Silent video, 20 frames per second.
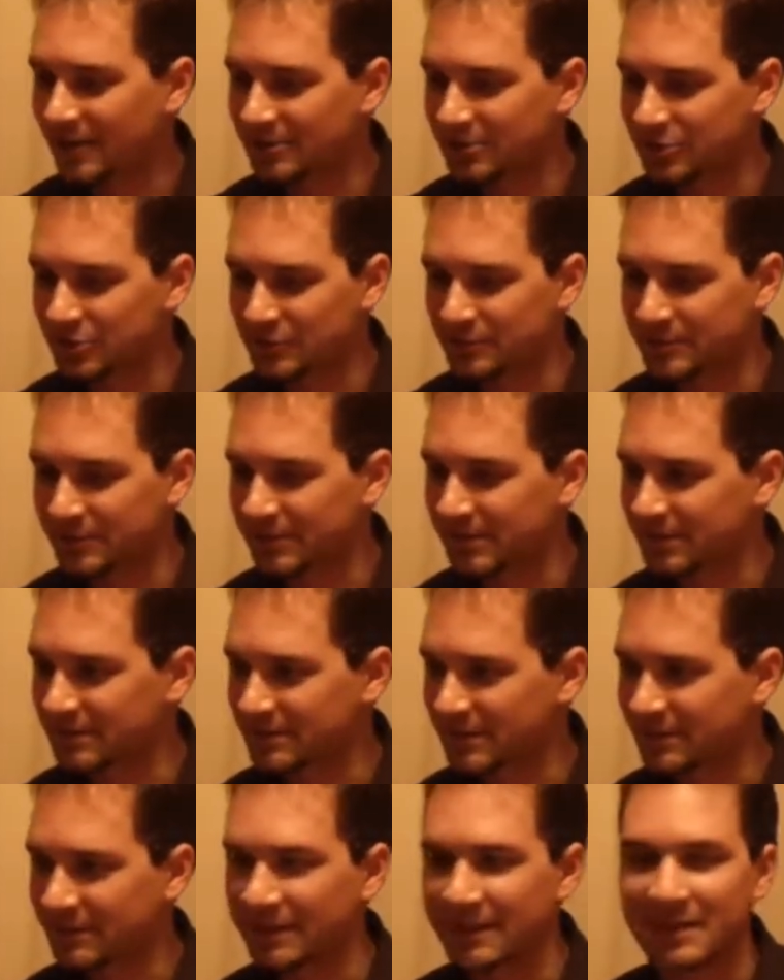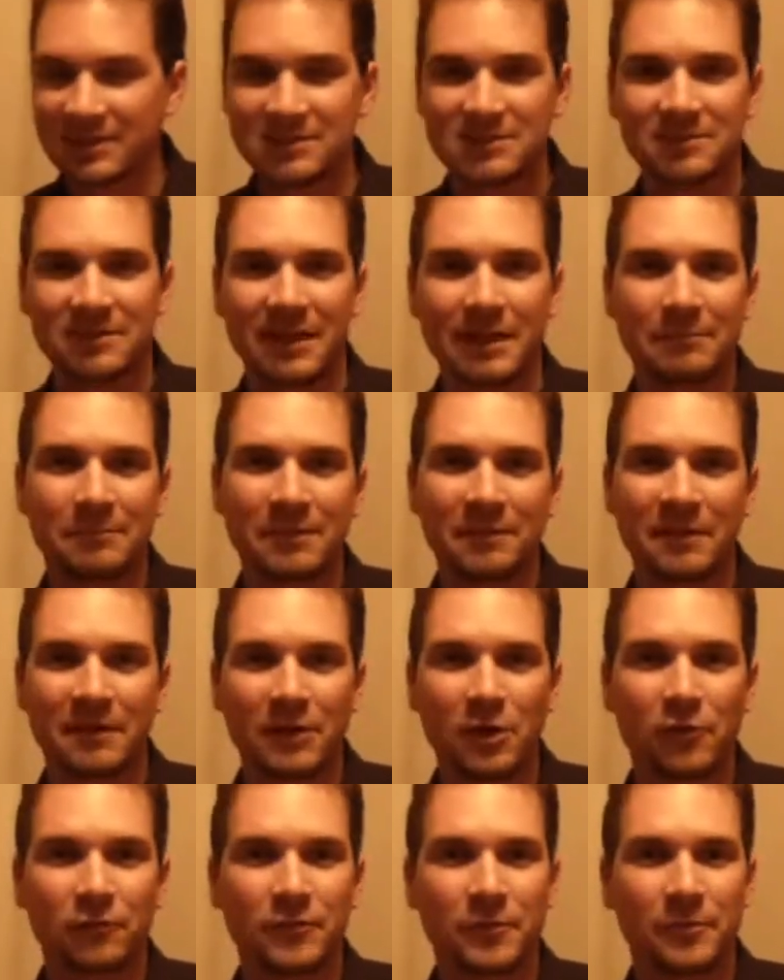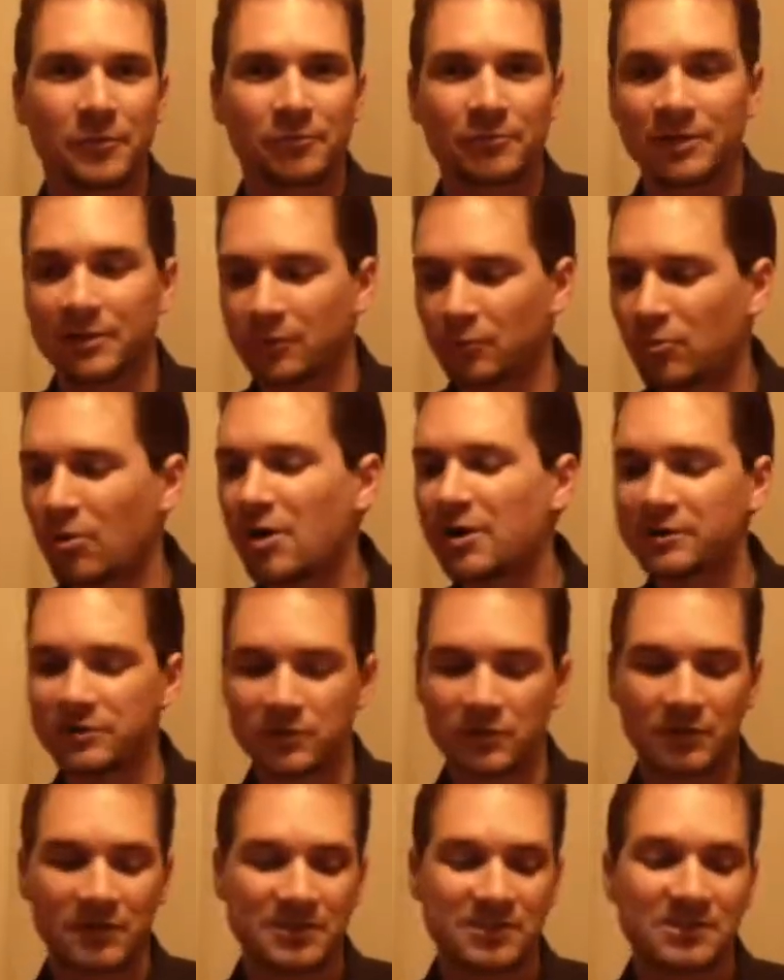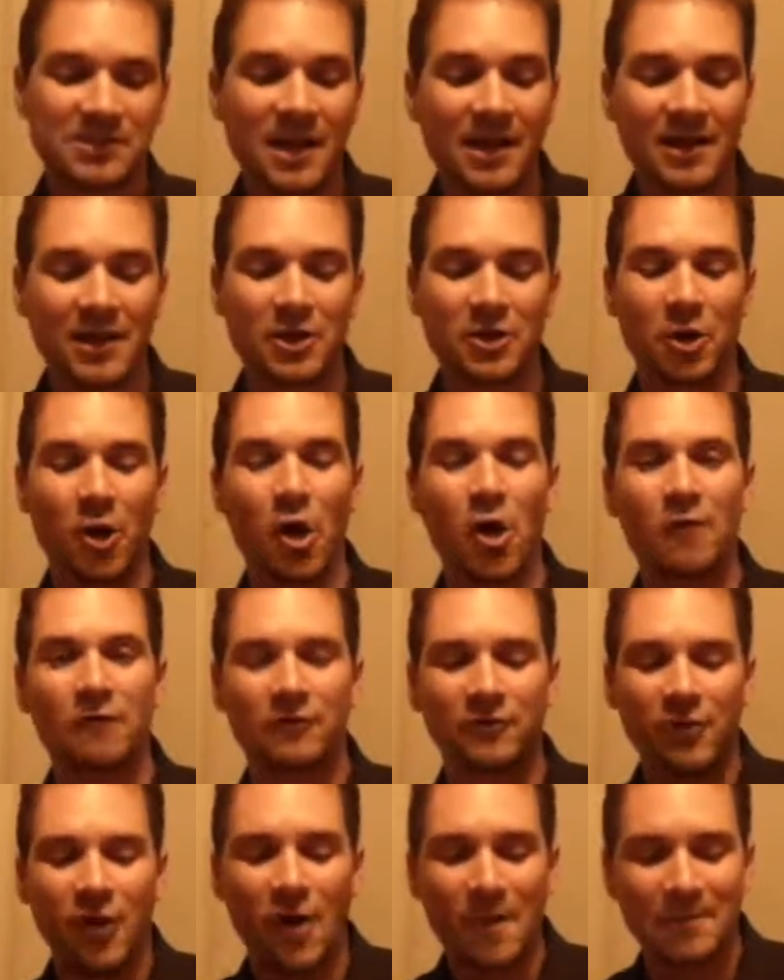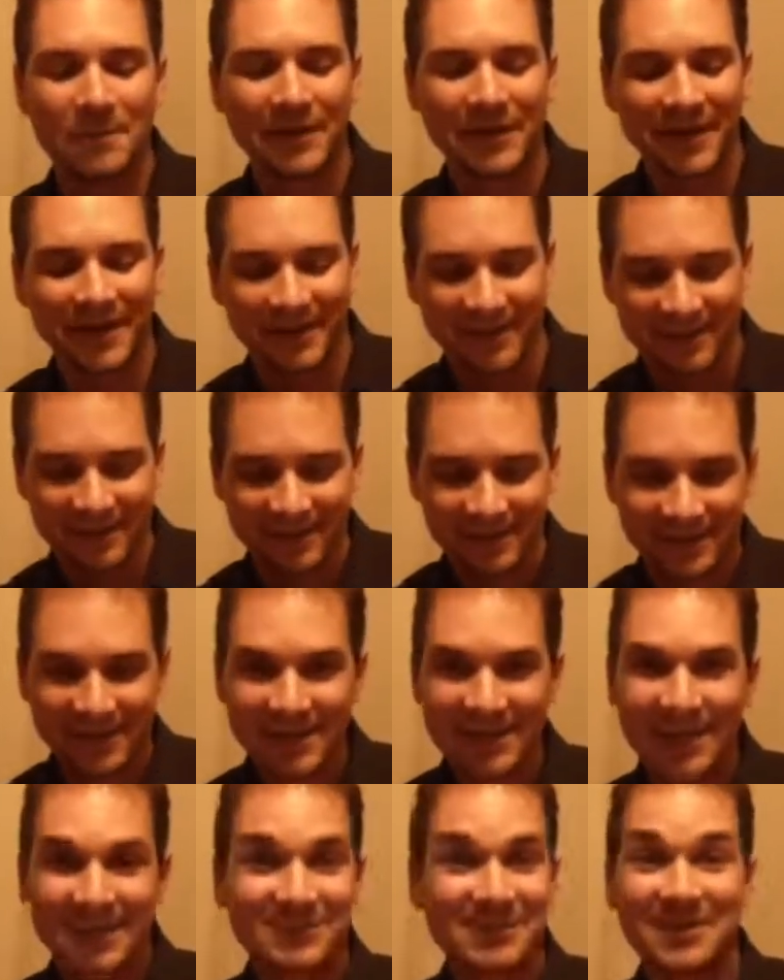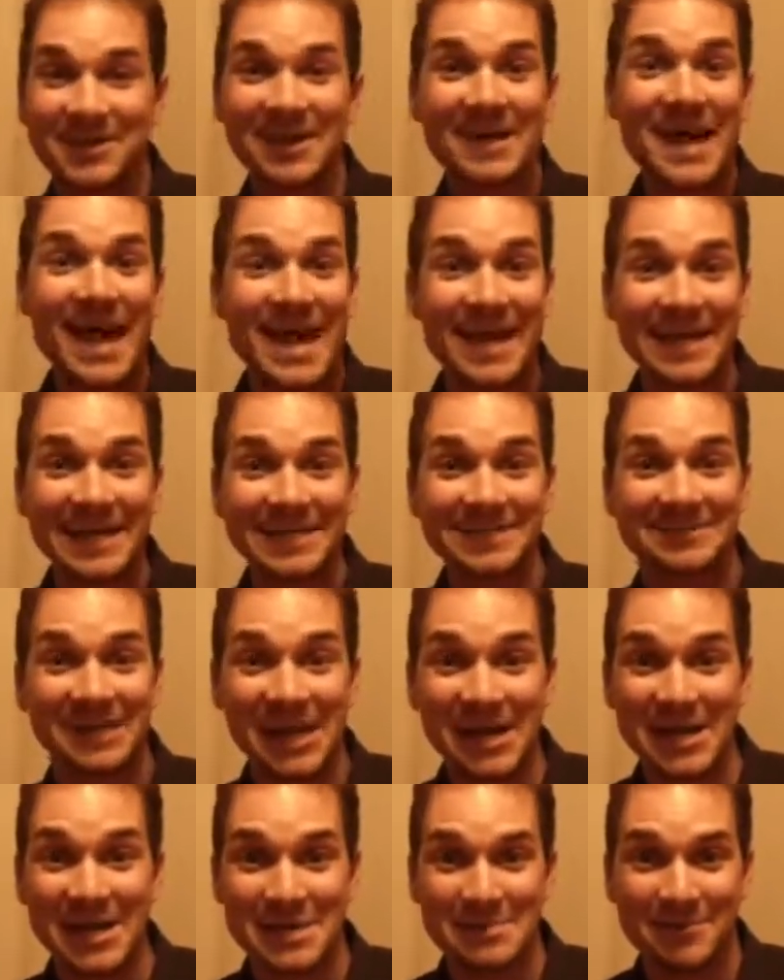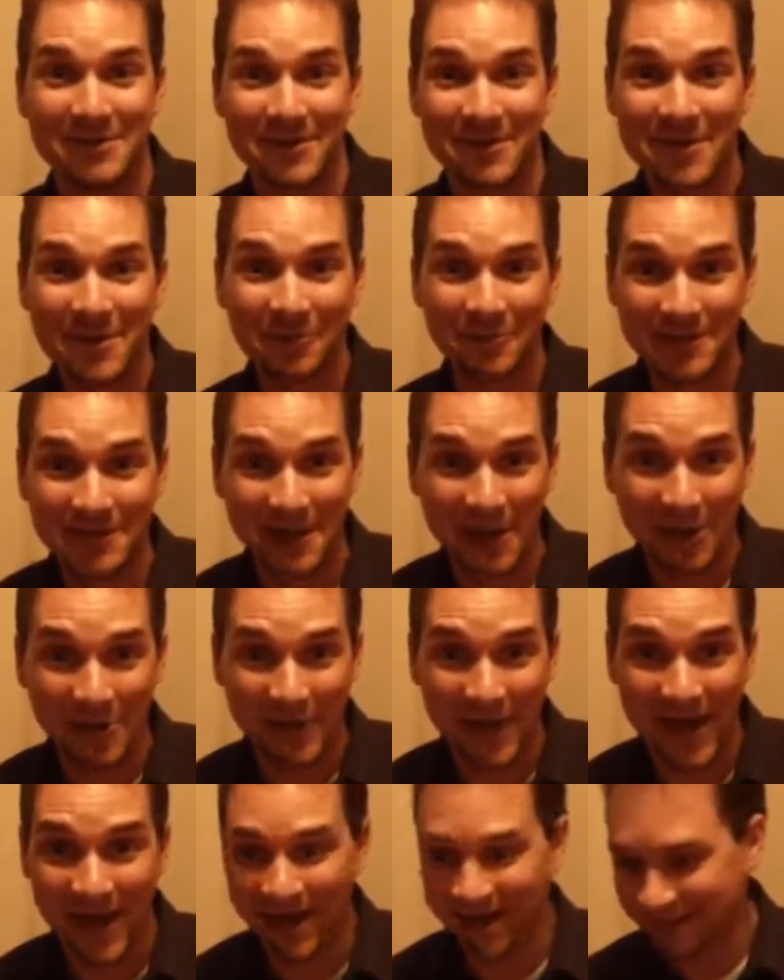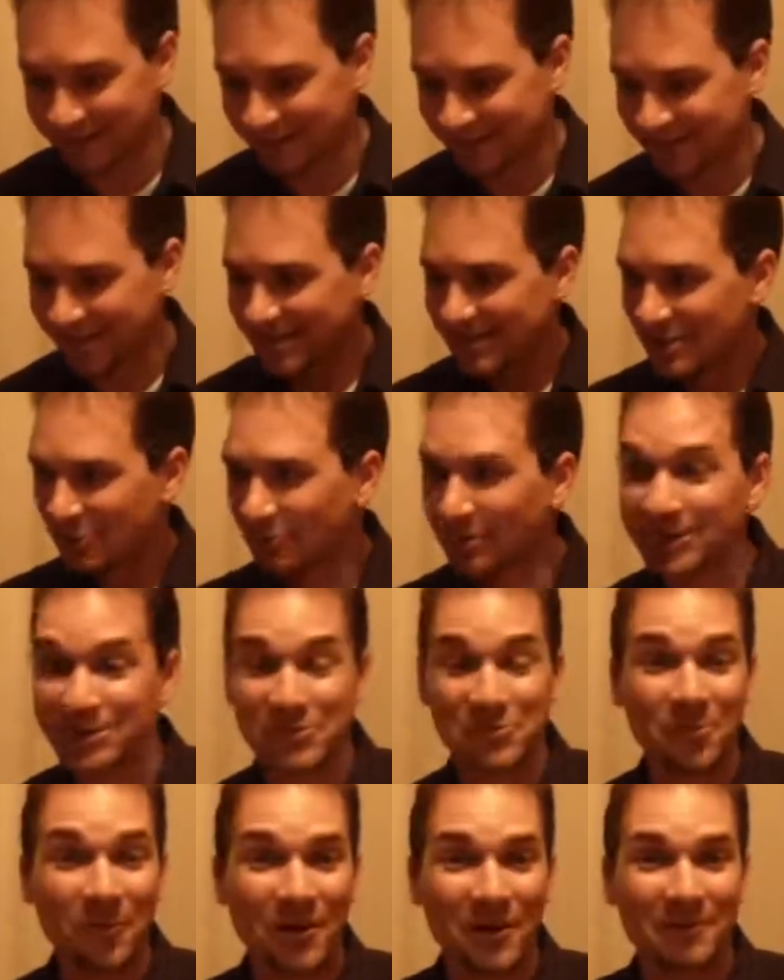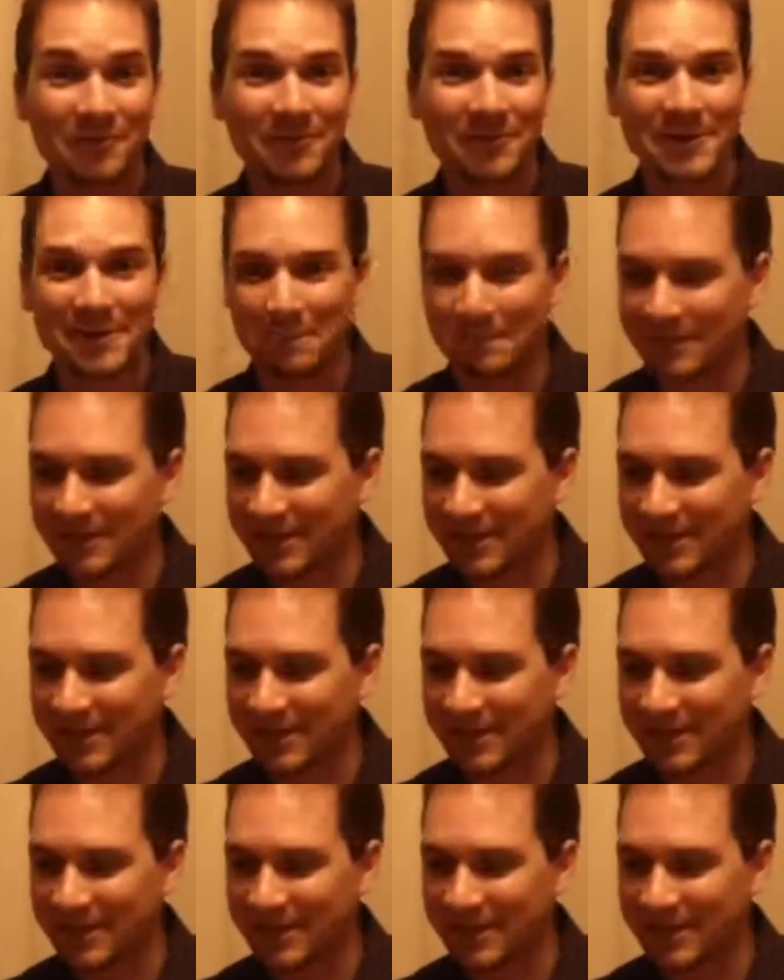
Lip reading: just because I think it's lame that they go from 3 to 1. So the 2nd overall pick, it's a Canadian team. We know that. Which one will it